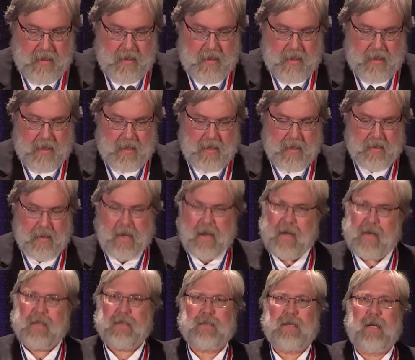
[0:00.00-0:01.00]

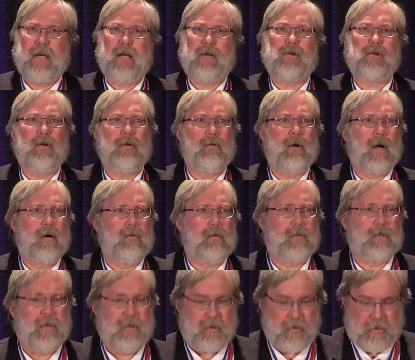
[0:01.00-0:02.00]
At SDSU, I
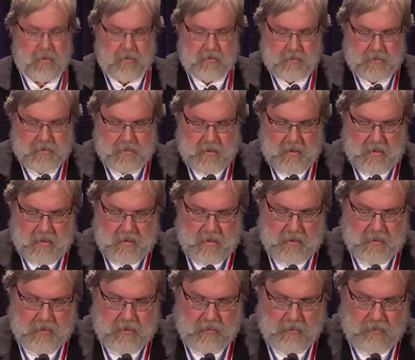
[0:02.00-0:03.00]
was introduced
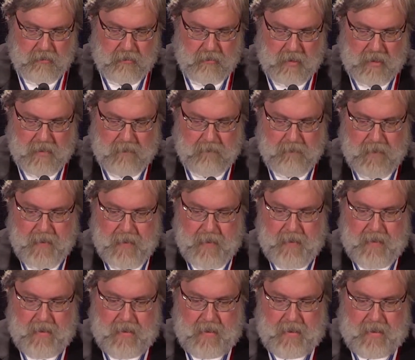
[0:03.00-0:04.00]
to
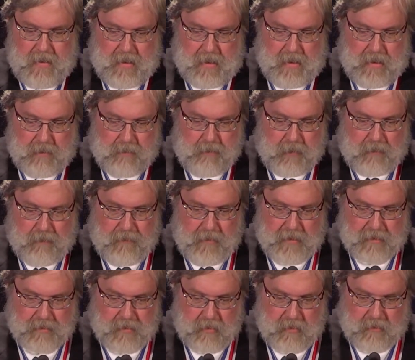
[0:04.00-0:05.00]
a
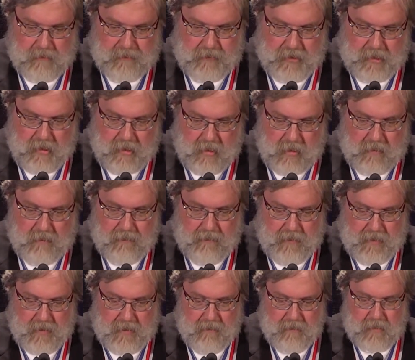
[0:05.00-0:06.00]
professor of
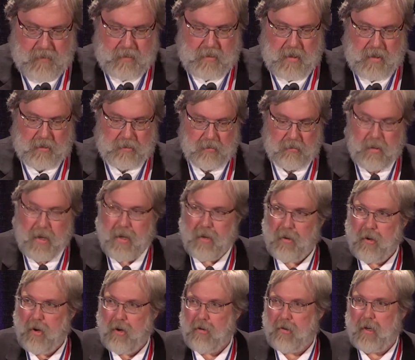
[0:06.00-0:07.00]
geography, Dr. Ed
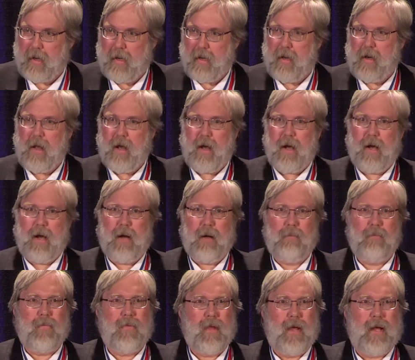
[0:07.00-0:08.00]
Hogan,
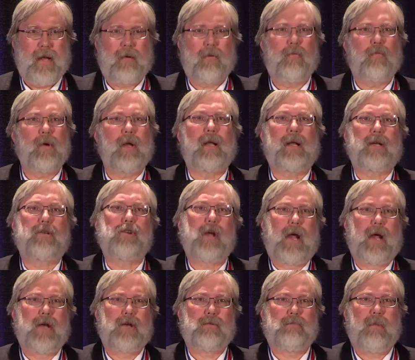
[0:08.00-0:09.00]
that really
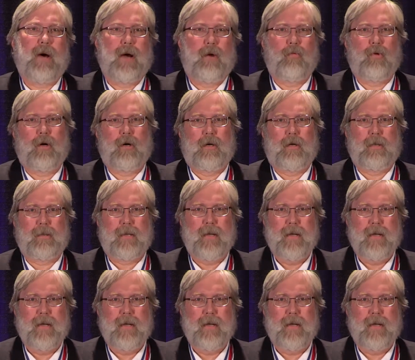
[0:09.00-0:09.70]
changed my world.